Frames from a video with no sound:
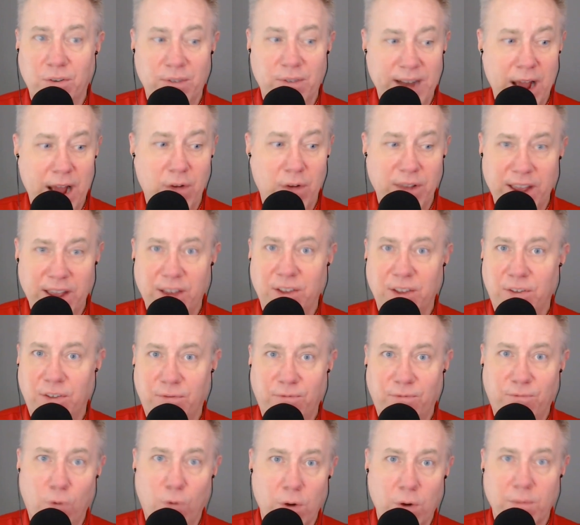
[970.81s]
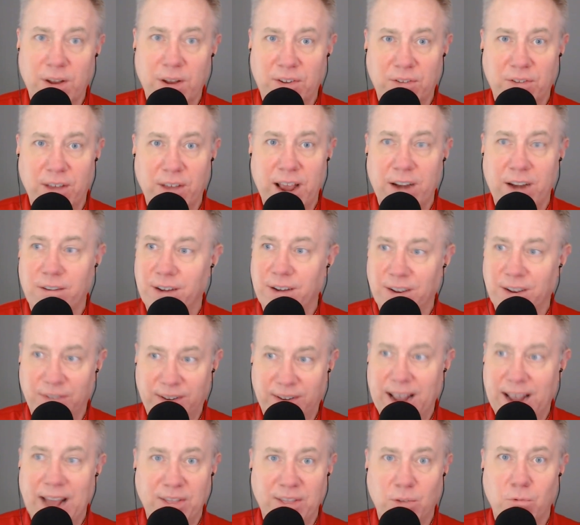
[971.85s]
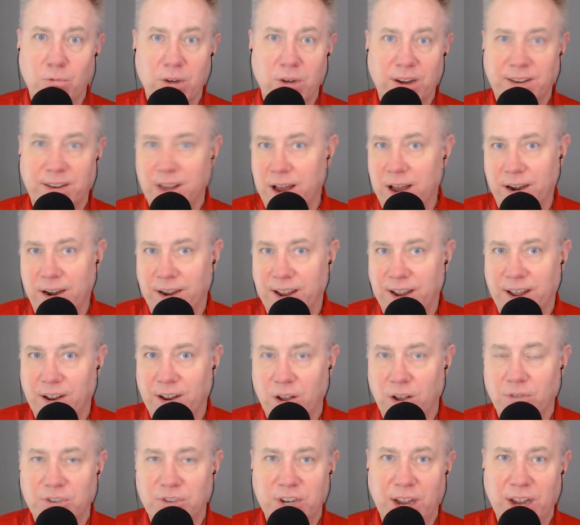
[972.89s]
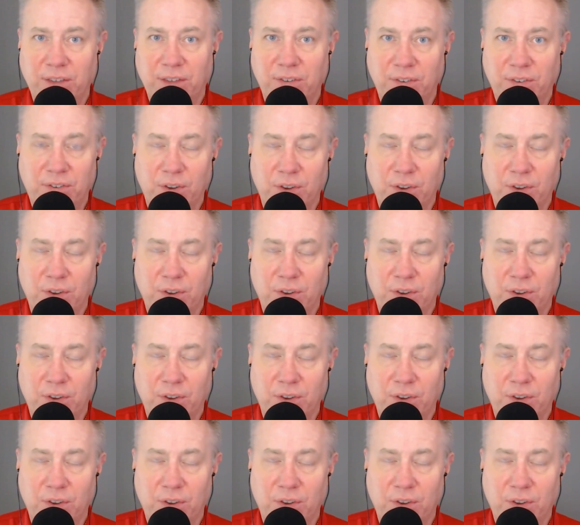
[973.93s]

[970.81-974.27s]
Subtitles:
And now he is 4 months later, and he's got the work done, and he can go chase it.